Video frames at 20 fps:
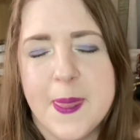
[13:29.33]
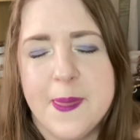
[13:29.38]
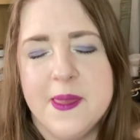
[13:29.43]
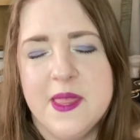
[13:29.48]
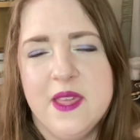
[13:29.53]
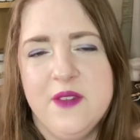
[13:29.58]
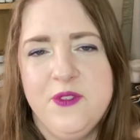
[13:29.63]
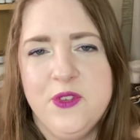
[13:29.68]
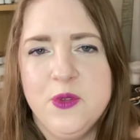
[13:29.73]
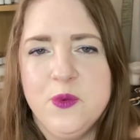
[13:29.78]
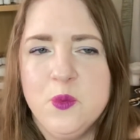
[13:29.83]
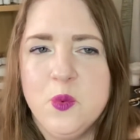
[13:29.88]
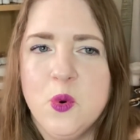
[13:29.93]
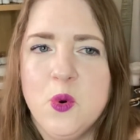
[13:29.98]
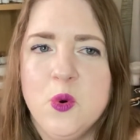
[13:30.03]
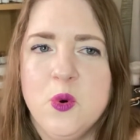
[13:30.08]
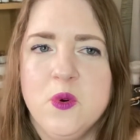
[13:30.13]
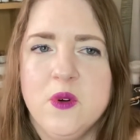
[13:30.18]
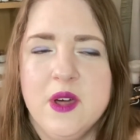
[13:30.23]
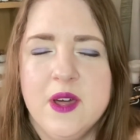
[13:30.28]
if you
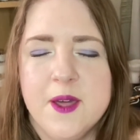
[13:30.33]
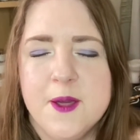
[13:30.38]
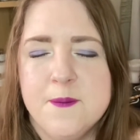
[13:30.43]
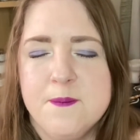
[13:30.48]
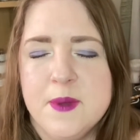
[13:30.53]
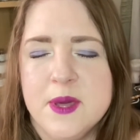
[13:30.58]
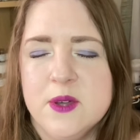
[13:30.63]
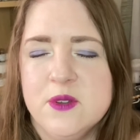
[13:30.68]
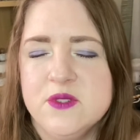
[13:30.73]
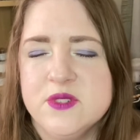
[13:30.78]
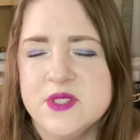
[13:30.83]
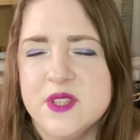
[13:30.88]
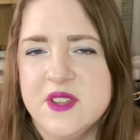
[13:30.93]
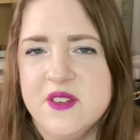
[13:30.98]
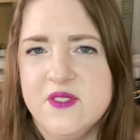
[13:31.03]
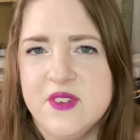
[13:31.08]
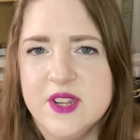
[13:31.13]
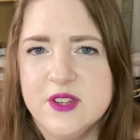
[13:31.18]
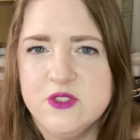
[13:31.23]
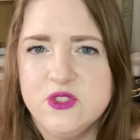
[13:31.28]
wore bells
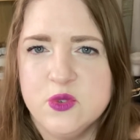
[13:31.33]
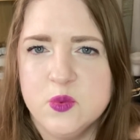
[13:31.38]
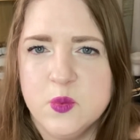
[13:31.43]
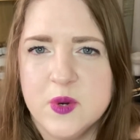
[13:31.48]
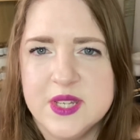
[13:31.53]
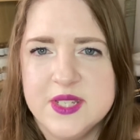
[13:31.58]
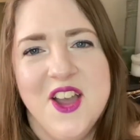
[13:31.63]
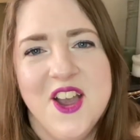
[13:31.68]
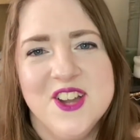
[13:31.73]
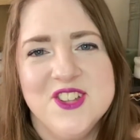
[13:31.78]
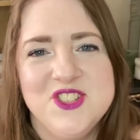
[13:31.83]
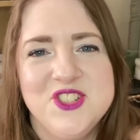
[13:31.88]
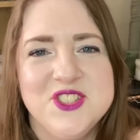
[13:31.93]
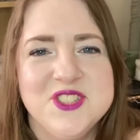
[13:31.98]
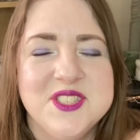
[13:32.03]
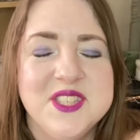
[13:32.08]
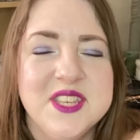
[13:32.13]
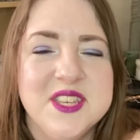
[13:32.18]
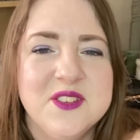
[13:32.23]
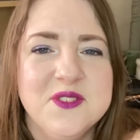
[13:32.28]
like round your waist, I
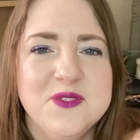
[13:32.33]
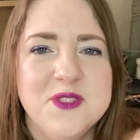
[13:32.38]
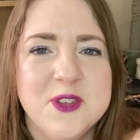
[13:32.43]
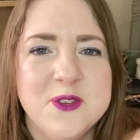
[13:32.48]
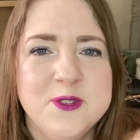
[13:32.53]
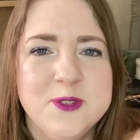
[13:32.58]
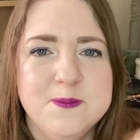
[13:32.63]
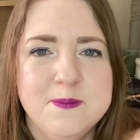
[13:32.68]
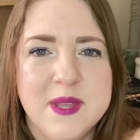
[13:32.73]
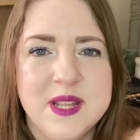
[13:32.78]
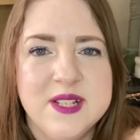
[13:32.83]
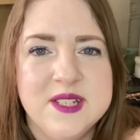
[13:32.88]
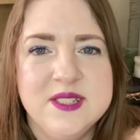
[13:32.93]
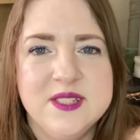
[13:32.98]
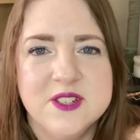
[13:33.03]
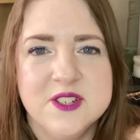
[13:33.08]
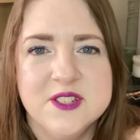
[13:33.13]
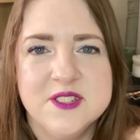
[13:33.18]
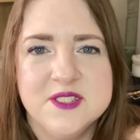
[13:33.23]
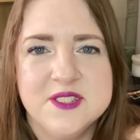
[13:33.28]
just think of those belly
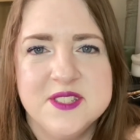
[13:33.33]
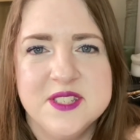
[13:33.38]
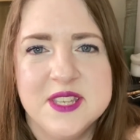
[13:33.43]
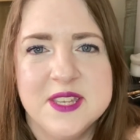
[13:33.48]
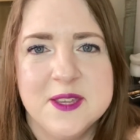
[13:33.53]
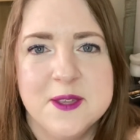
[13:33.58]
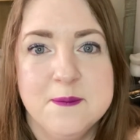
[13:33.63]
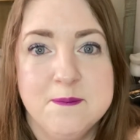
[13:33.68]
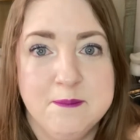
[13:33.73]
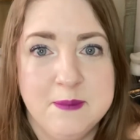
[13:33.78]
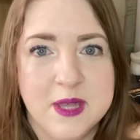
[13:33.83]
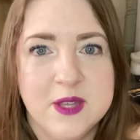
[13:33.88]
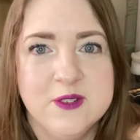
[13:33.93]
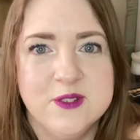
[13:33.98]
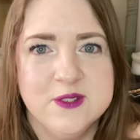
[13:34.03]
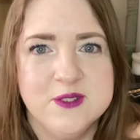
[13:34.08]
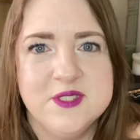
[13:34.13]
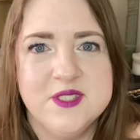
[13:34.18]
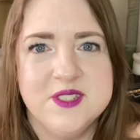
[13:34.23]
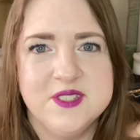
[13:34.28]
dancing
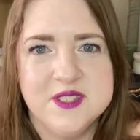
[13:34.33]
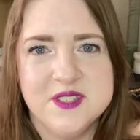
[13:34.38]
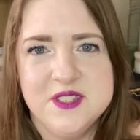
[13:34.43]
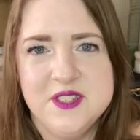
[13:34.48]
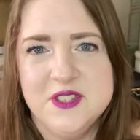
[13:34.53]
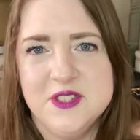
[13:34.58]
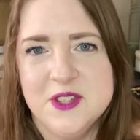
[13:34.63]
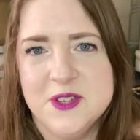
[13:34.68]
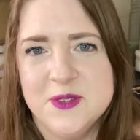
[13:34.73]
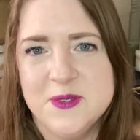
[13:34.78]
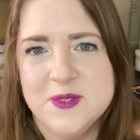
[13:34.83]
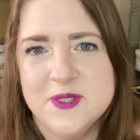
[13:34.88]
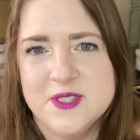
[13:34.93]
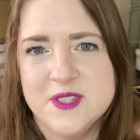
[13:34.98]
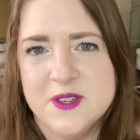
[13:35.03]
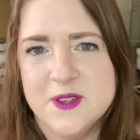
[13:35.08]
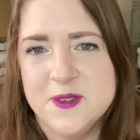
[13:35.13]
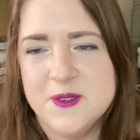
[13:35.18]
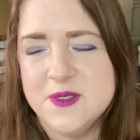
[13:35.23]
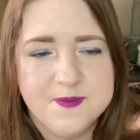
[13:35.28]
belts, you know.
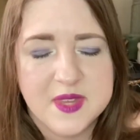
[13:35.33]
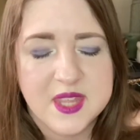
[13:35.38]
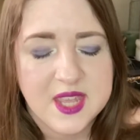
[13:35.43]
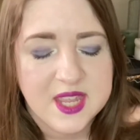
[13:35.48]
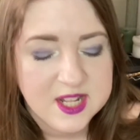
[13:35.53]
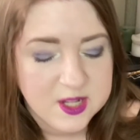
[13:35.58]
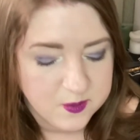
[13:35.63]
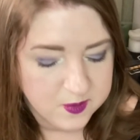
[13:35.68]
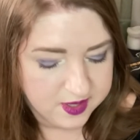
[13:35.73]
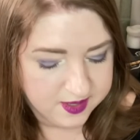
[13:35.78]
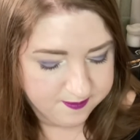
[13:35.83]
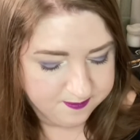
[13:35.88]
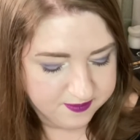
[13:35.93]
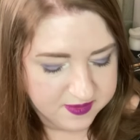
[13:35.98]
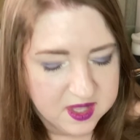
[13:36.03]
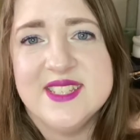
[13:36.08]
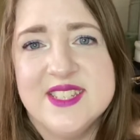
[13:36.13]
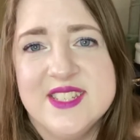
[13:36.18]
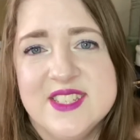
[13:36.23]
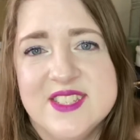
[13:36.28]
So anyway,
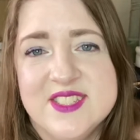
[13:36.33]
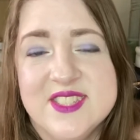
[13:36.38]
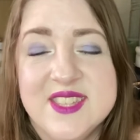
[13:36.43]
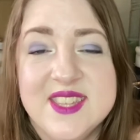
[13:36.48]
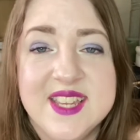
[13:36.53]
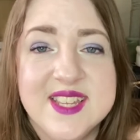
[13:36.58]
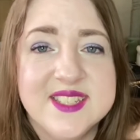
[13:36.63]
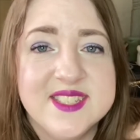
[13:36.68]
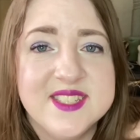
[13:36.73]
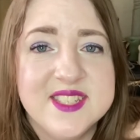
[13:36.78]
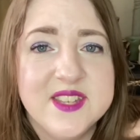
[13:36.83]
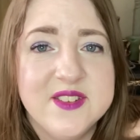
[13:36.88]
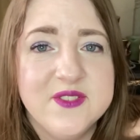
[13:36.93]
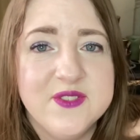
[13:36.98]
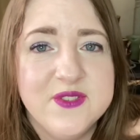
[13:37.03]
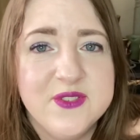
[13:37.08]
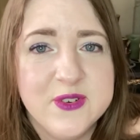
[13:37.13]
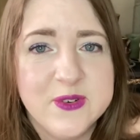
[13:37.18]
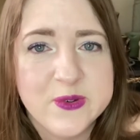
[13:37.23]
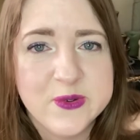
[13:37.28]
so that's it
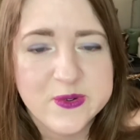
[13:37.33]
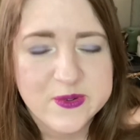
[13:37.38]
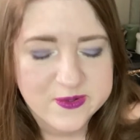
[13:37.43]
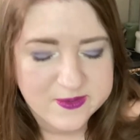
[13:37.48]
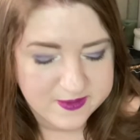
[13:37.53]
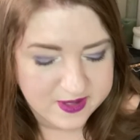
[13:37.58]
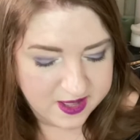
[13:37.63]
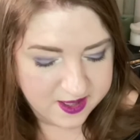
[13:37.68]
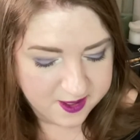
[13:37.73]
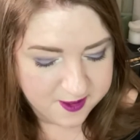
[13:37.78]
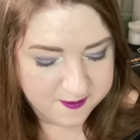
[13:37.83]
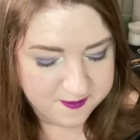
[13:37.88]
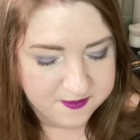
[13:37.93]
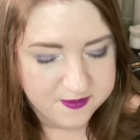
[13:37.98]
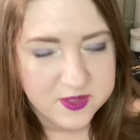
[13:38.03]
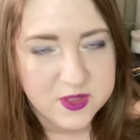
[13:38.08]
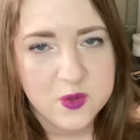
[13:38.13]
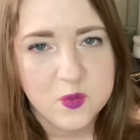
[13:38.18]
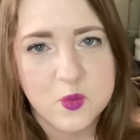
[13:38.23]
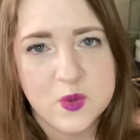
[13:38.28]
for
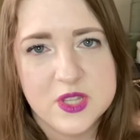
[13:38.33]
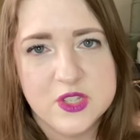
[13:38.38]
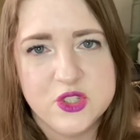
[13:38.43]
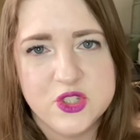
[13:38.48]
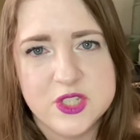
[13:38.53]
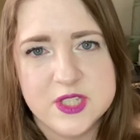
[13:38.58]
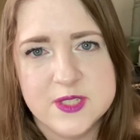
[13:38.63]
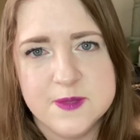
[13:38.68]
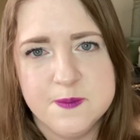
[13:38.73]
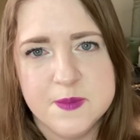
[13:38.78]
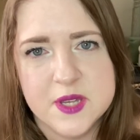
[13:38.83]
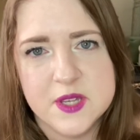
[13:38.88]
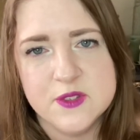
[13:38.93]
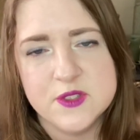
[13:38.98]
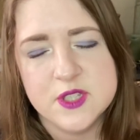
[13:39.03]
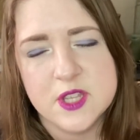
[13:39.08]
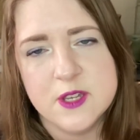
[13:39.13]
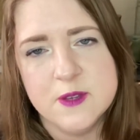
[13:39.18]
the witches' bells.